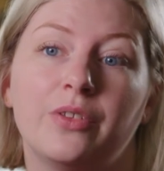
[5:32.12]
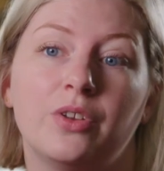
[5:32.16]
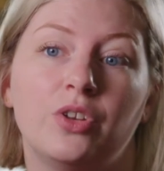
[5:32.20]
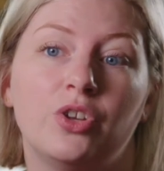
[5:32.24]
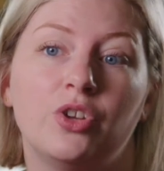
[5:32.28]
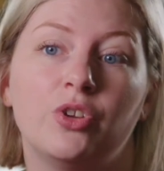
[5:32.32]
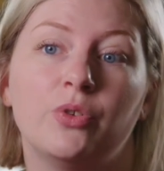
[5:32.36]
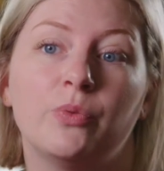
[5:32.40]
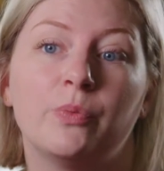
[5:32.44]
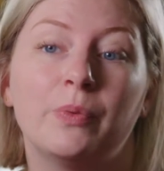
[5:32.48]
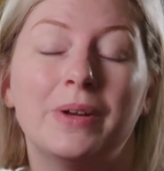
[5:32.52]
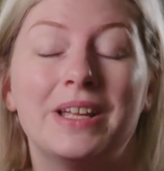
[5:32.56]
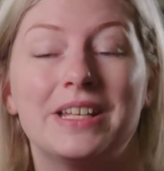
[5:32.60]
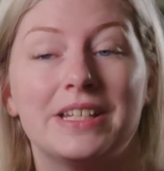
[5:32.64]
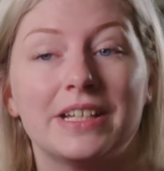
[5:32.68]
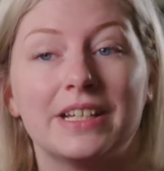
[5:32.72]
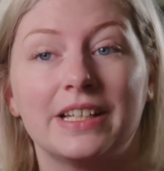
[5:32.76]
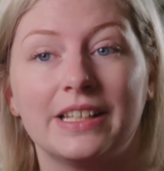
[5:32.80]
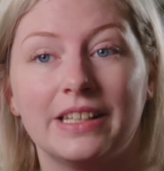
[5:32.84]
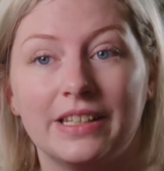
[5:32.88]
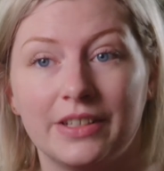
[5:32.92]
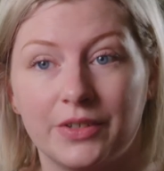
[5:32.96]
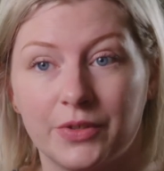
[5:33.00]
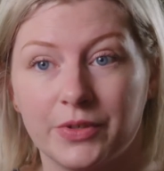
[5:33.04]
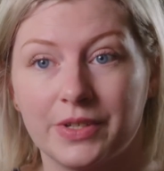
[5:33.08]
the new Reading
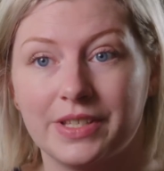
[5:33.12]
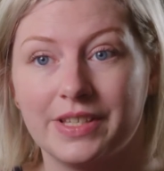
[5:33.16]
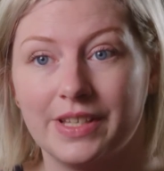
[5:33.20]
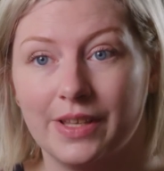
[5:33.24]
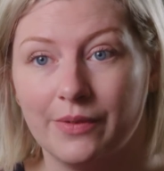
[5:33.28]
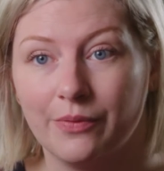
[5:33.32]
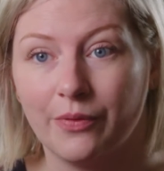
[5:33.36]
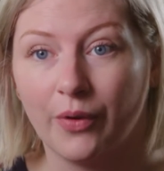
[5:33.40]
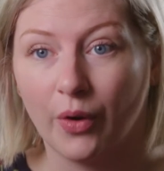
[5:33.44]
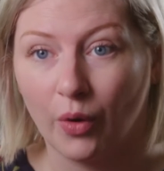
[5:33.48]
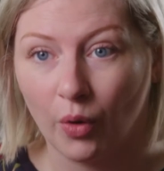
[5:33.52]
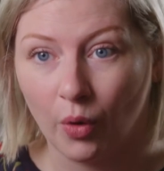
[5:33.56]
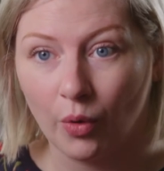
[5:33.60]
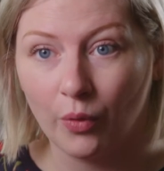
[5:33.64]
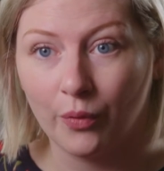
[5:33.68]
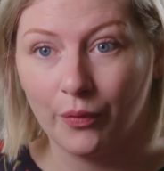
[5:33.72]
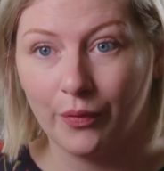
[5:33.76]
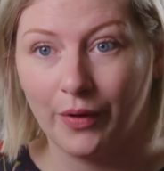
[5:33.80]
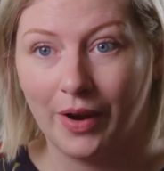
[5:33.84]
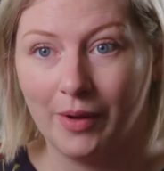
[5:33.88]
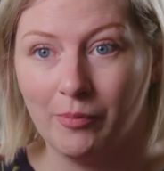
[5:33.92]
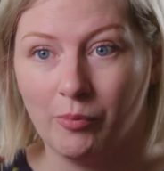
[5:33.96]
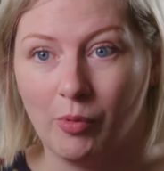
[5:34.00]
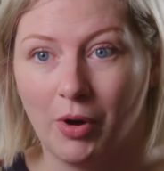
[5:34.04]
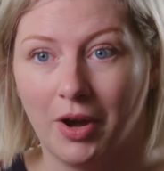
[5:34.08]
and Literacy for All
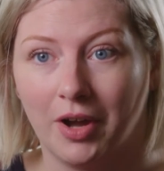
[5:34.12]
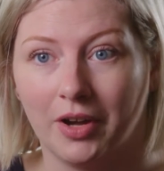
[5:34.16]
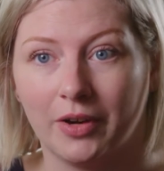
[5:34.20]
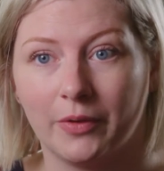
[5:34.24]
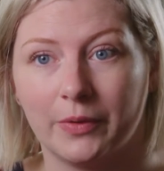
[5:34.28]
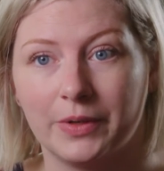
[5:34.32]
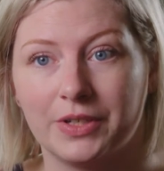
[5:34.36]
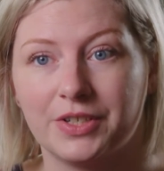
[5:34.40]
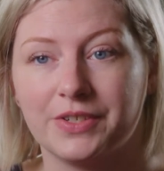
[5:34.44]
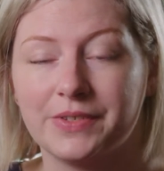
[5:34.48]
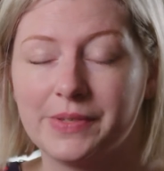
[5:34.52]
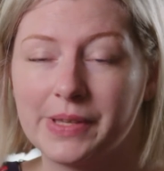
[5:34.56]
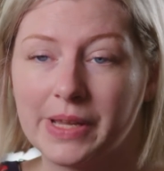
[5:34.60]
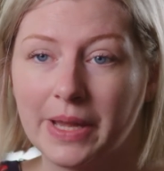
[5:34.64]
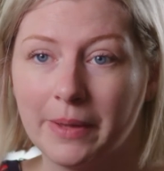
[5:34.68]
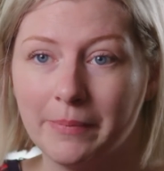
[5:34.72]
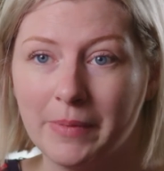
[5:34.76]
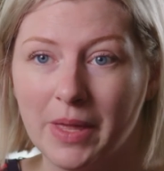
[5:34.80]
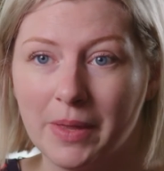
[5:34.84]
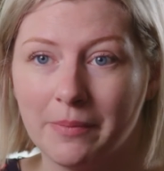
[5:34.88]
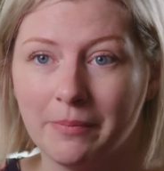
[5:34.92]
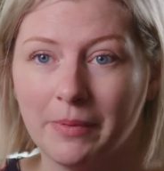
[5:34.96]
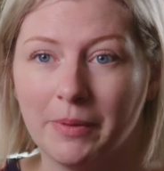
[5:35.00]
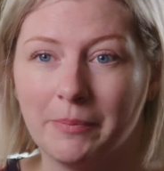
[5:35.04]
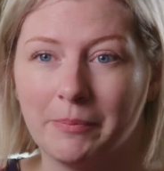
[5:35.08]
framework, which is the
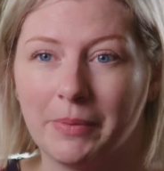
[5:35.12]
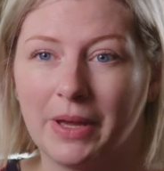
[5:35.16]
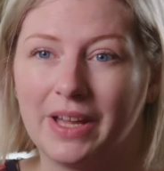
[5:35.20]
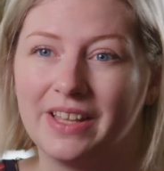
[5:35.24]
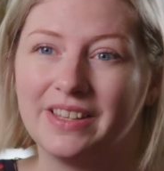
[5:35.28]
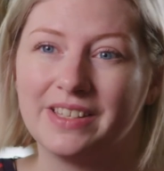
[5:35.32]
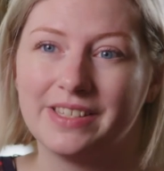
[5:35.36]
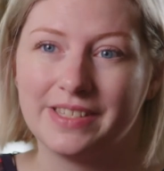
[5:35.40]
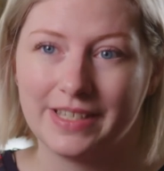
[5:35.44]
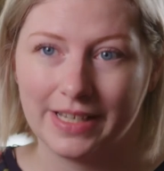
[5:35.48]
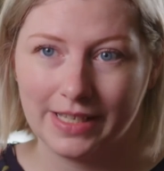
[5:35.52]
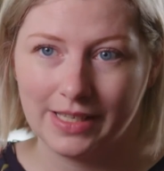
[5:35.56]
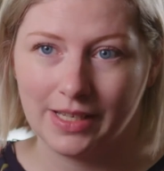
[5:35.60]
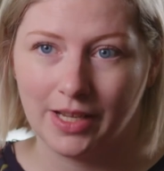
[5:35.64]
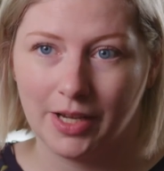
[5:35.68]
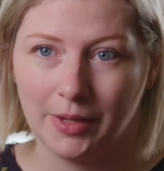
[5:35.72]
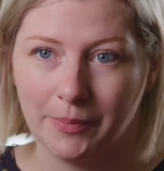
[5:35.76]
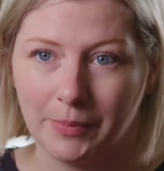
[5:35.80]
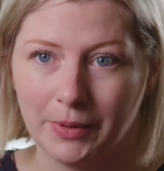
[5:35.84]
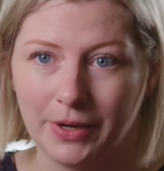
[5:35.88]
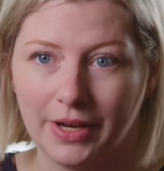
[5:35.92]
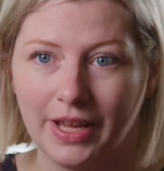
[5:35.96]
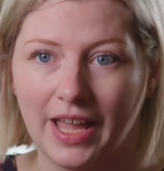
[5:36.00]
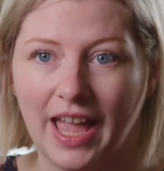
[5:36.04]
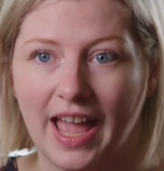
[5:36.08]
commitment by the State
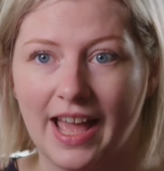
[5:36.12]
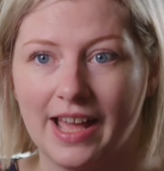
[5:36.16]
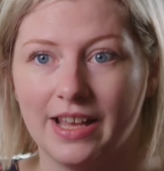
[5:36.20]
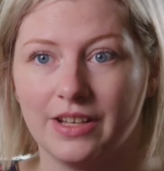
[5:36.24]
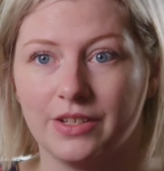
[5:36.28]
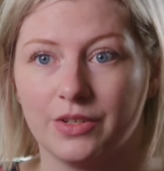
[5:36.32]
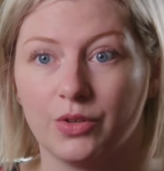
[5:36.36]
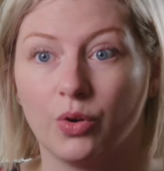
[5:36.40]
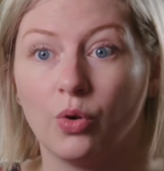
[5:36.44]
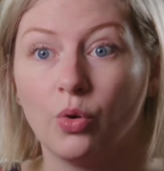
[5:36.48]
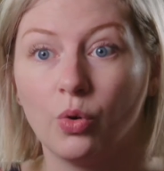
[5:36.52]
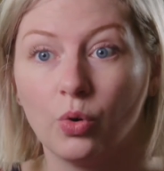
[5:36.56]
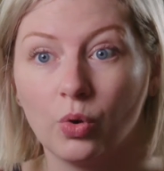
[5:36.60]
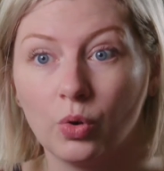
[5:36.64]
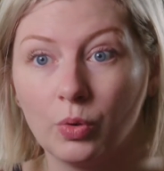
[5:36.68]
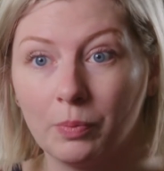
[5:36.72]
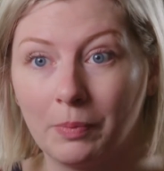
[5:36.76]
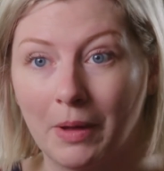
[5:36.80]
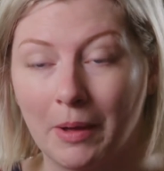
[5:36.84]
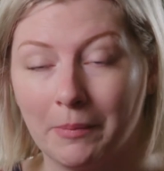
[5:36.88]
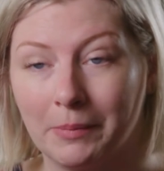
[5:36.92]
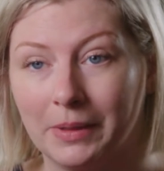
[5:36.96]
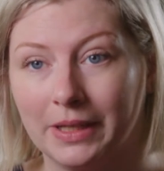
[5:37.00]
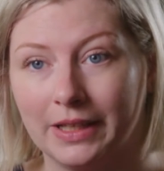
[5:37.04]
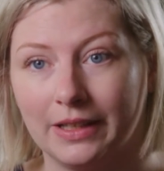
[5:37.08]
Library and all
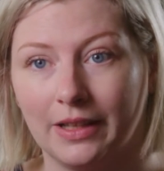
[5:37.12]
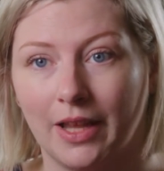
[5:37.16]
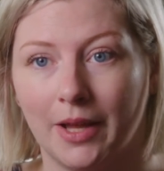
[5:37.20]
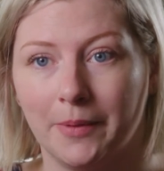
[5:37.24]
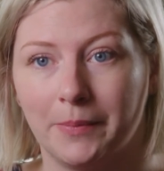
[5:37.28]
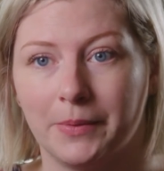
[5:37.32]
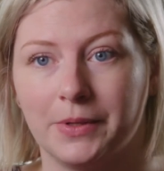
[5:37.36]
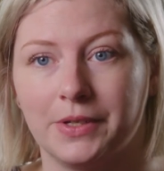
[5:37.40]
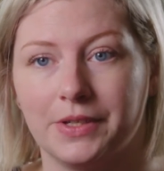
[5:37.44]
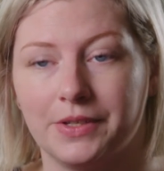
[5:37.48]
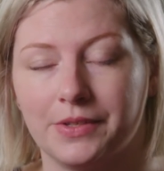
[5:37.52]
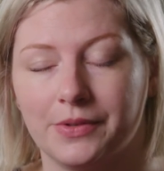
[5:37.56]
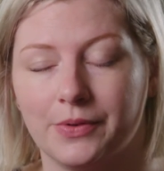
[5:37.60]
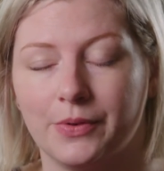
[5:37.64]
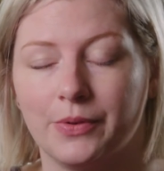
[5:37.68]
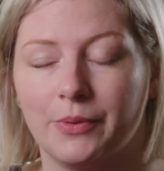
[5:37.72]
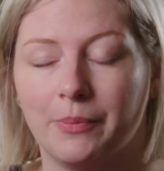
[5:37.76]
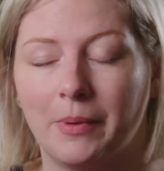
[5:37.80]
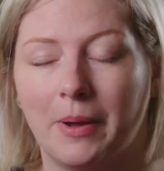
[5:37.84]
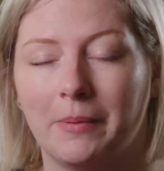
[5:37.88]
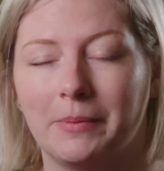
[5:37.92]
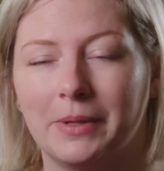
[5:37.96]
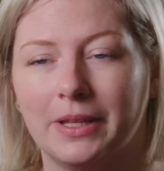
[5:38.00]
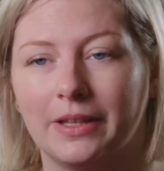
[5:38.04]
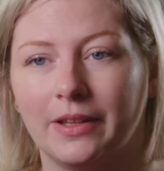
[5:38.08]
public libraries through the
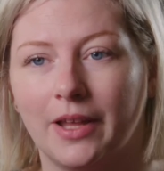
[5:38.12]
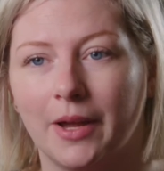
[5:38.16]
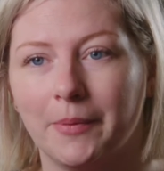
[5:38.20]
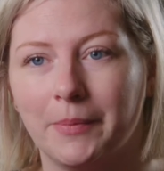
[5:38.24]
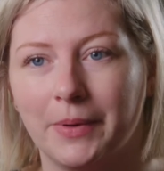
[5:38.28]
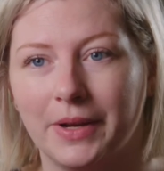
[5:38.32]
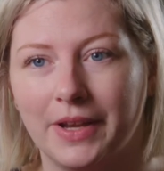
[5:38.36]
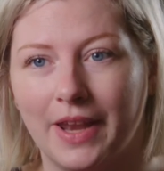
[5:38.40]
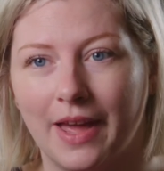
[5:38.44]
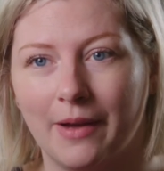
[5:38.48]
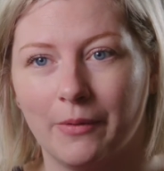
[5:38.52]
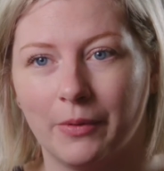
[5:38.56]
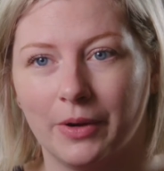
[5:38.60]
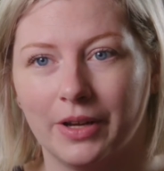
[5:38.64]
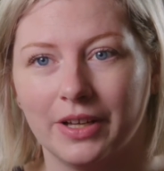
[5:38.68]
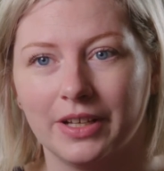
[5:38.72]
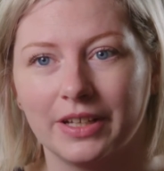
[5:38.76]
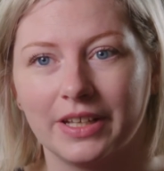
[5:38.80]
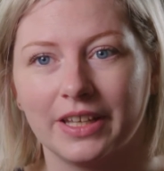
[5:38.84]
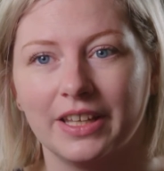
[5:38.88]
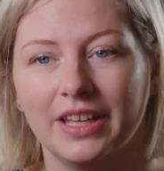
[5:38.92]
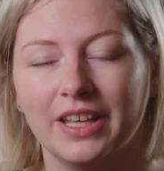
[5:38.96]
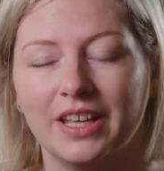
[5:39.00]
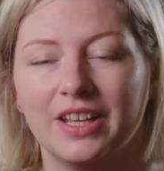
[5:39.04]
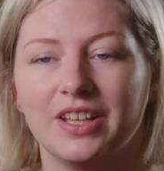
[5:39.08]
Public Library Network
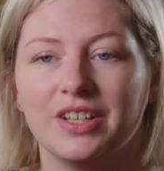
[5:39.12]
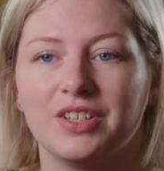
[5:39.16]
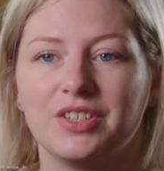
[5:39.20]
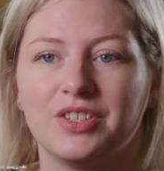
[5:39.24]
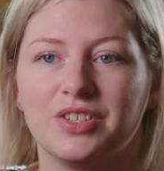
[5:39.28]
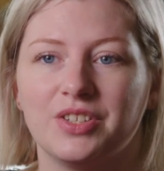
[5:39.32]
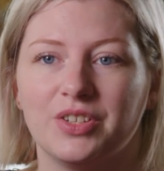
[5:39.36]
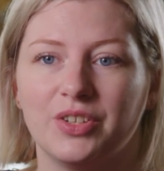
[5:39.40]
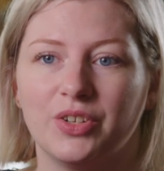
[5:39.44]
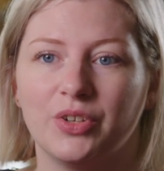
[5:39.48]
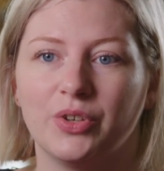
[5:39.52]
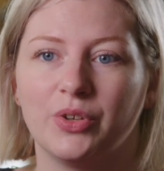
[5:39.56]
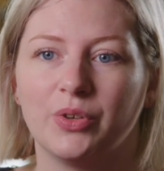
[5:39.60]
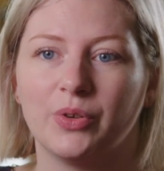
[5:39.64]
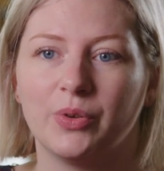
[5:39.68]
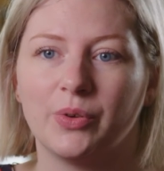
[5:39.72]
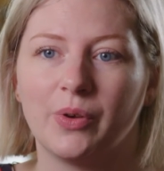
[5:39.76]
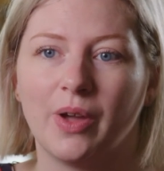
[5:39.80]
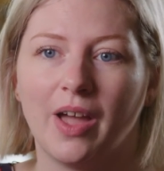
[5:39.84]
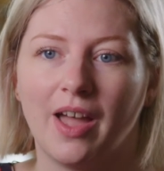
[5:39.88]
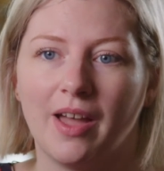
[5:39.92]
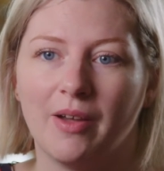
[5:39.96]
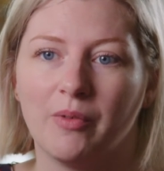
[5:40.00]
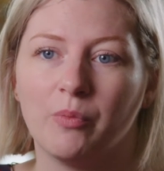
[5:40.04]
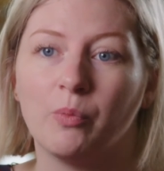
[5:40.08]
to
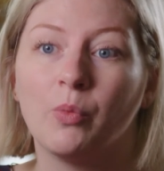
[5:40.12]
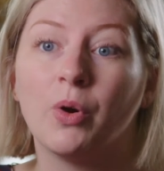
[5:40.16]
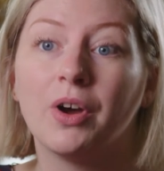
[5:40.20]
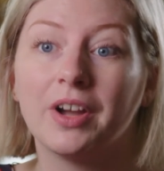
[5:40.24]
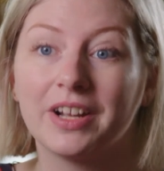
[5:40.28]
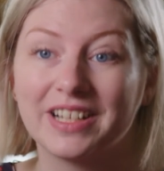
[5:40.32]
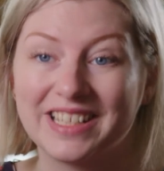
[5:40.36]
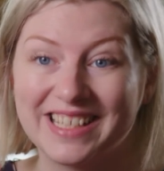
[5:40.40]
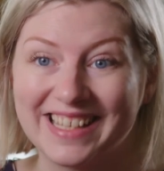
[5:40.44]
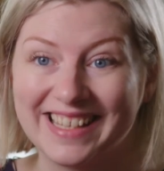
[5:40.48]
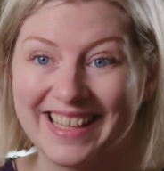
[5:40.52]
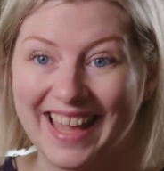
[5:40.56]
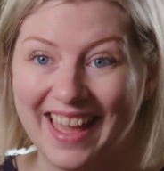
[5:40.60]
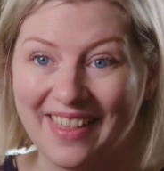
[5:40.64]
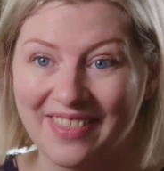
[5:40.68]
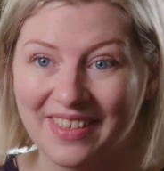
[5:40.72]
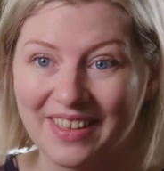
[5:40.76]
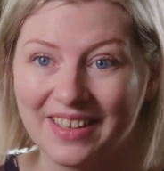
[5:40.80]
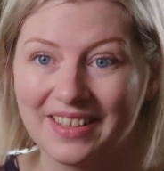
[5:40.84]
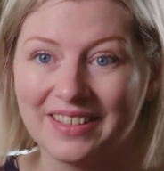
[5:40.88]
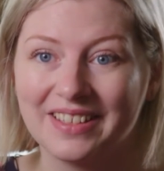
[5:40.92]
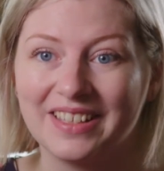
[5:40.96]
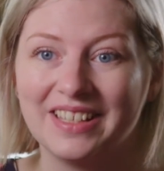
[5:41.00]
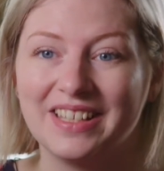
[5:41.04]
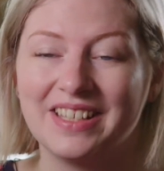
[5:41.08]
um, work
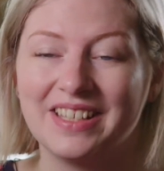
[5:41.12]
together